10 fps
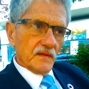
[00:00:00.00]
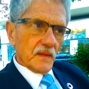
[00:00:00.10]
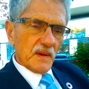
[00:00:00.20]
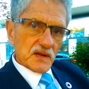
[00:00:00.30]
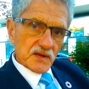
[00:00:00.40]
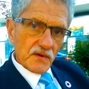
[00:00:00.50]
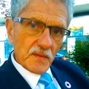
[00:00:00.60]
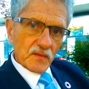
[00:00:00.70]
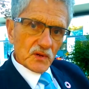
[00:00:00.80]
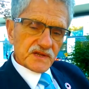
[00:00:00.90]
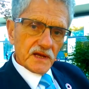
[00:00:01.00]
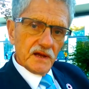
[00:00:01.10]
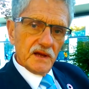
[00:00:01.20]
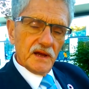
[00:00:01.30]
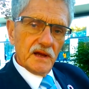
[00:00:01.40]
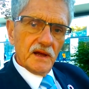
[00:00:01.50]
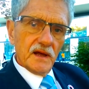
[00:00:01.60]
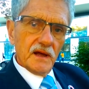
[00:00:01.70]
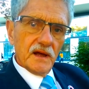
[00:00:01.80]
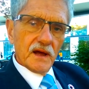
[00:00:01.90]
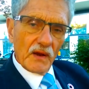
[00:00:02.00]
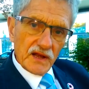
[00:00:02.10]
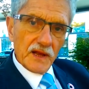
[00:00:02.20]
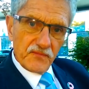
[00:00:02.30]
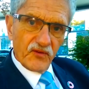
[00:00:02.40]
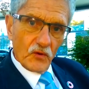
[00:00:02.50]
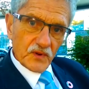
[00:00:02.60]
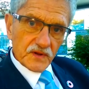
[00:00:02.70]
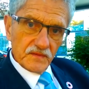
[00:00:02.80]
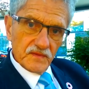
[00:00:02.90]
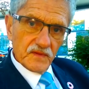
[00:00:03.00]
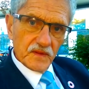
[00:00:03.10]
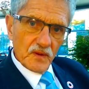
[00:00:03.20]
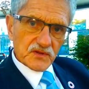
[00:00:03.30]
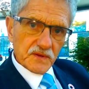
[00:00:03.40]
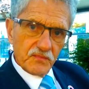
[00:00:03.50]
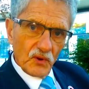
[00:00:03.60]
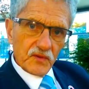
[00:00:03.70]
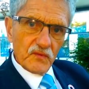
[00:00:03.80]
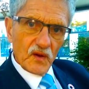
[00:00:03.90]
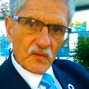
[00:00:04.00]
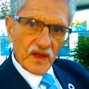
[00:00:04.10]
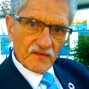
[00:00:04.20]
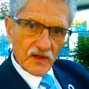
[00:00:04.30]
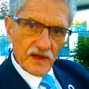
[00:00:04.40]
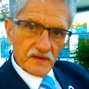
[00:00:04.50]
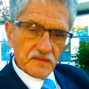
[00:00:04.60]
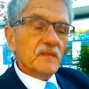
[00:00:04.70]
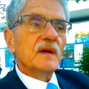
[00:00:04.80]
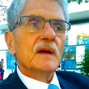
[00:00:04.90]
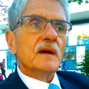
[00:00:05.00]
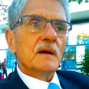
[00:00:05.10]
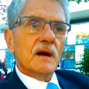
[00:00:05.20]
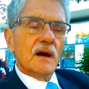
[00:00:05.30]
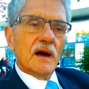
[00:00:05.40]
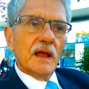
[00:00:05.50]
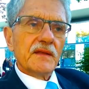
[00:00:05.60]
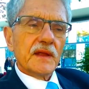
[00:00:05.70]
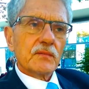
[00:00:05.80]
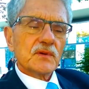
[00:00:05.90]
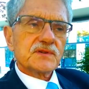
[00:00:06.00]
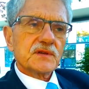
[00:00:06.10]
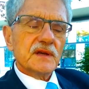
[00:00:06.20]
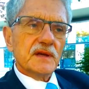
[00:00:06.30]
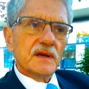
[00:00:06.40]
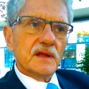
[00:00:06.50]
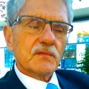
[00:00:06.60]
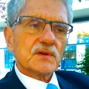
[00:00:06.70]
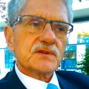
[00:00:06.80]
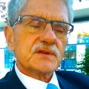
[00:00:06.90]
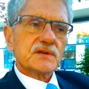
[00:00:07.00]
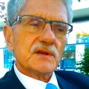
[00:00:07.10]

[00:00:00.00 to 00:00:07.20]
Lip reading: The Paris Agreement was a great leap forward, the most important one we ever had, and it was